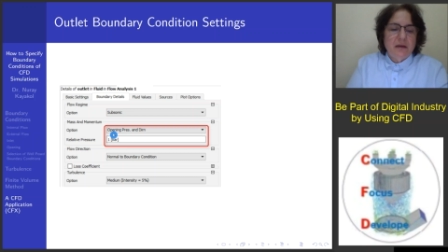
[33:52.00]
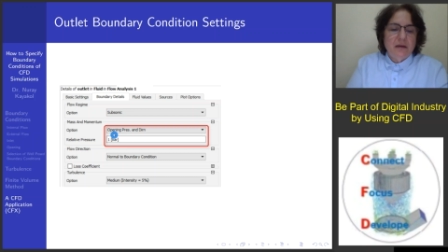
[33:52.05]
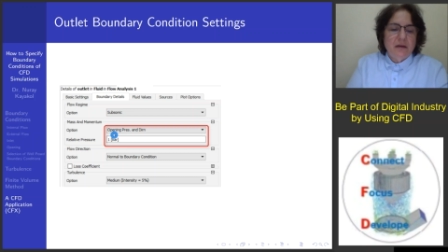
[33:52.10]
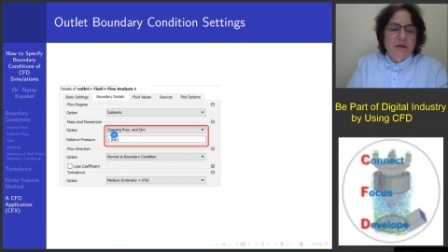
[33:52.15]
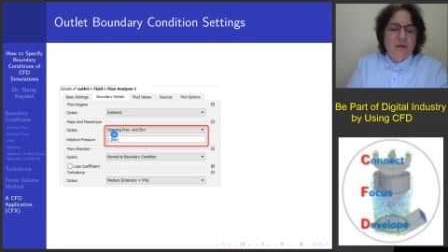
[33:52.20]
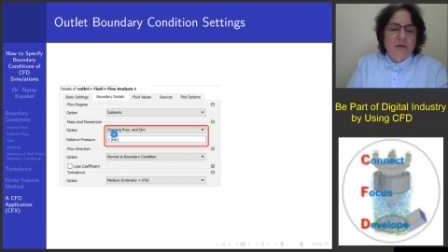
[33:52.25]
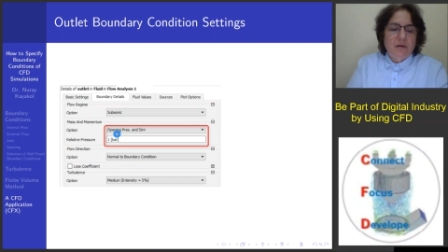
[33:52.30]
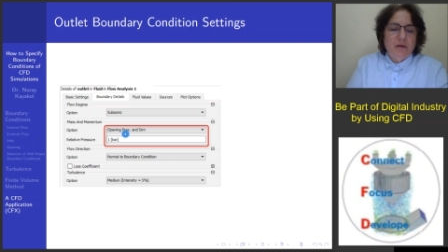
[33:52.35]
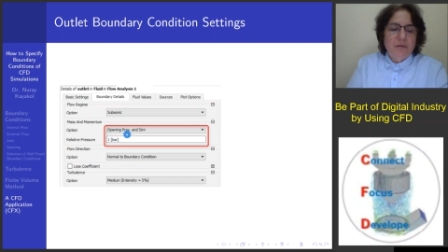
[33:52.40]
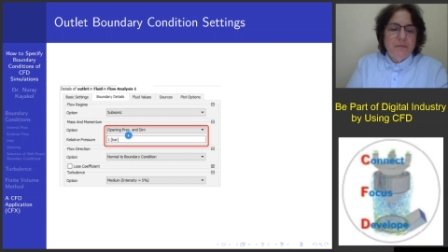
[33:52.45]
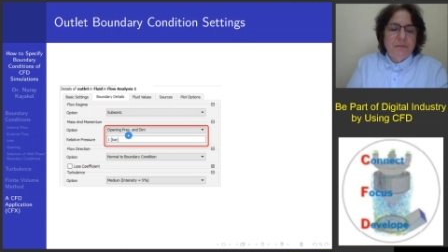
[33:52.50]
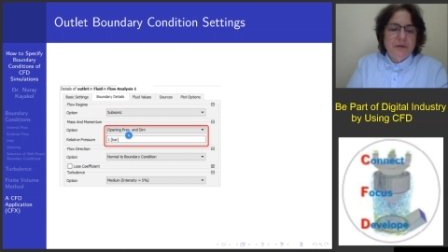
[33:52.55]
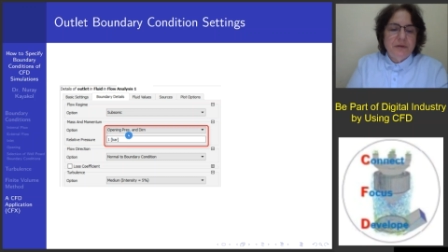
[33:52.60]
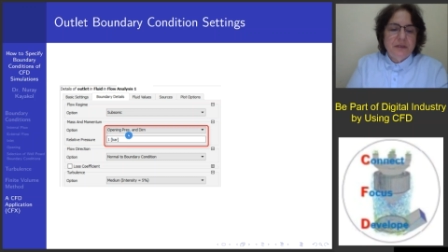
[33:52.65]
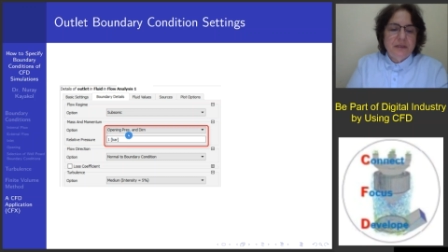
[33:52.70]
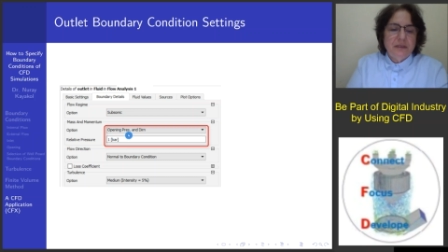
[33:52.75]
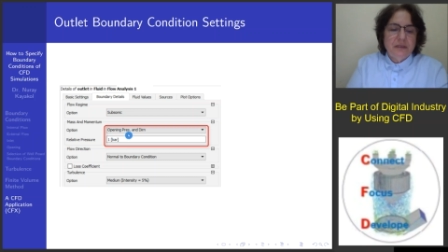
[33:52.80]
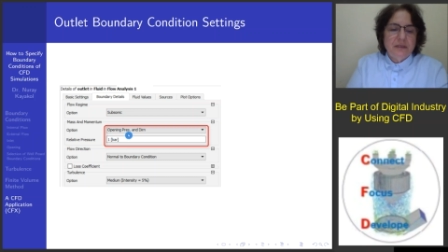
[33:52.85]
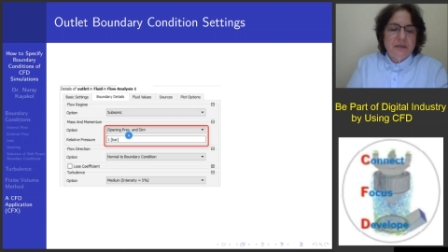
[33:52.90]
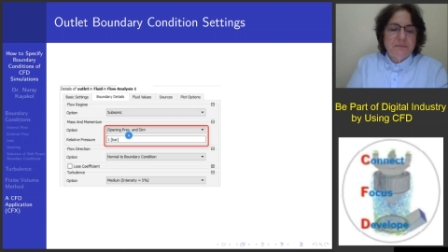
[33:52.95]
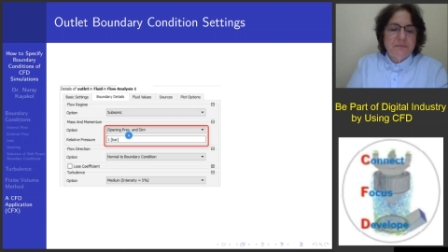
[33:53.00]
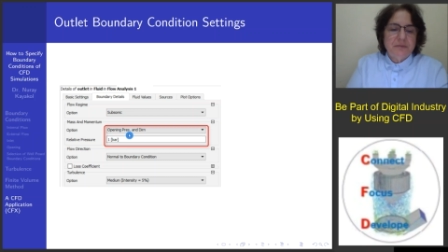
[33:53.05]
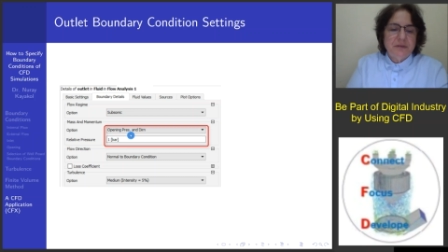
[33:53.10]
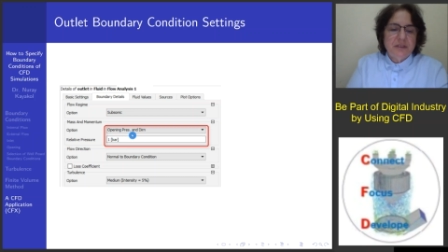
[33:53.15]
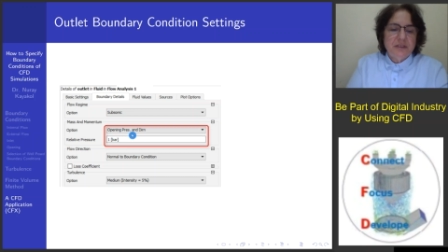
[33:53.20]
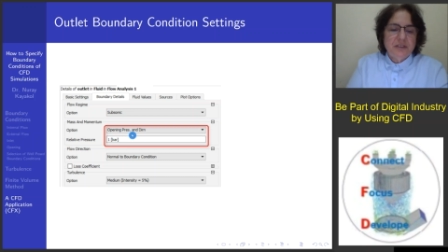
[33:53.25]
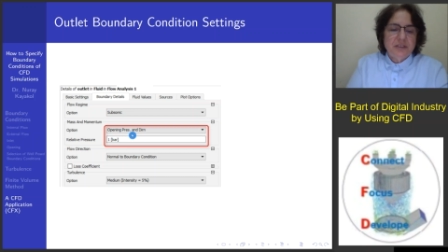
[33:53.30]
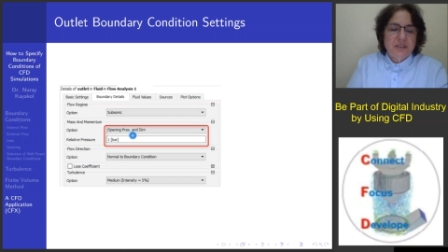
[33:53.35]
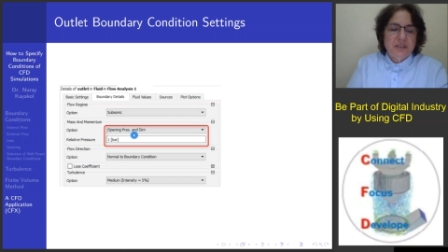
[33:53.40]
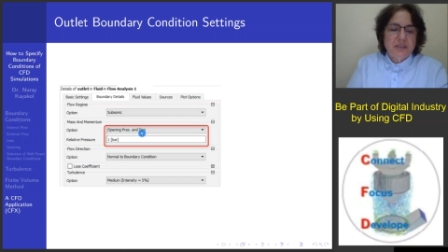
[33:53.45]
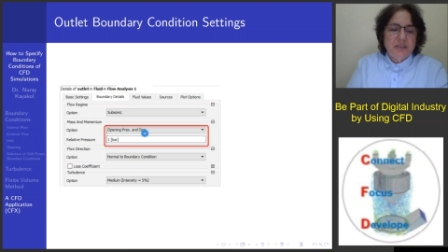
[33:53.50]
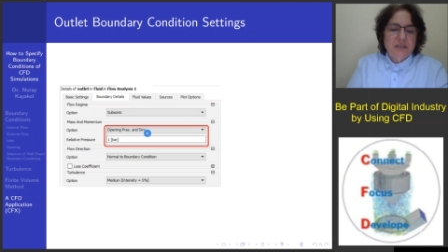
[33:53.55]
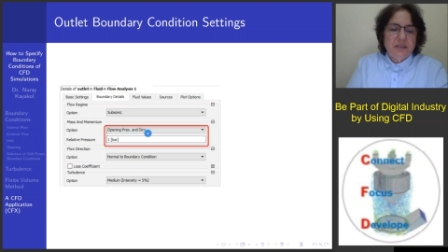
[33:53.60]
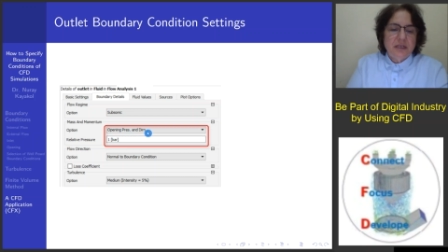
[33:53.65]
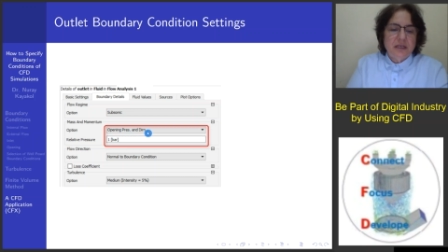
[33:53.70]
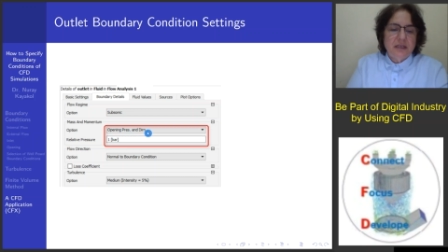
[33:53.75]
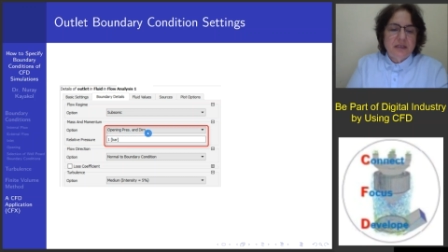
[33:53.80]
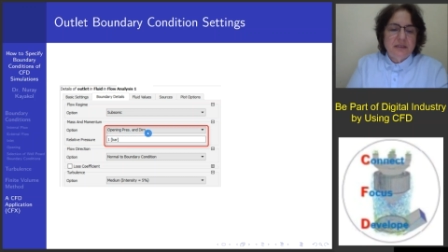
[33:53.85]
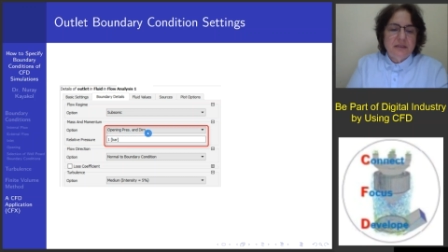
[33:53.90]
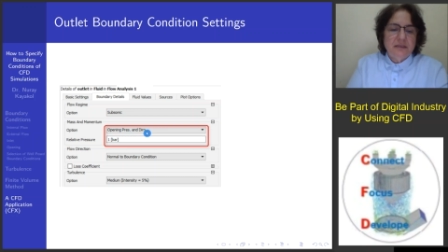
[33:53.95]
opening, pressure,
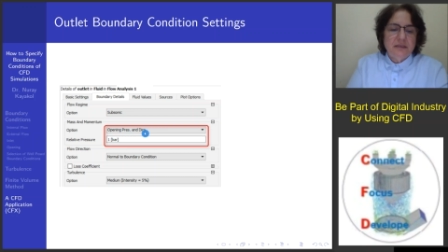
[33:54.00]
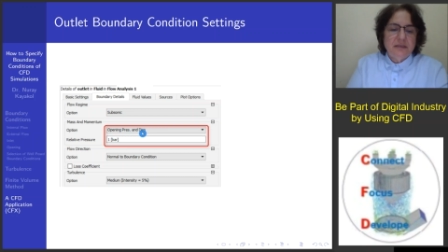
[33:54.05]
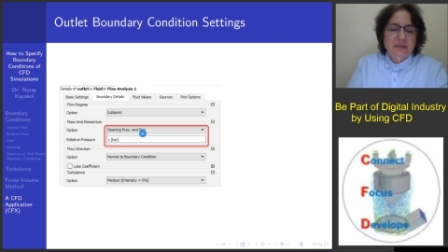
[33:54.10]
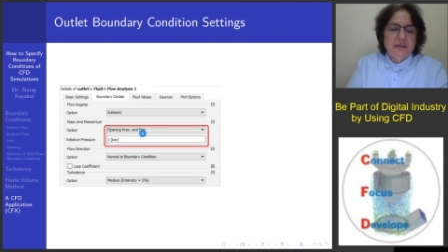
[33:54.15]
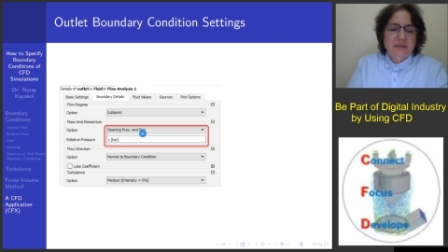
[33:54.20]
and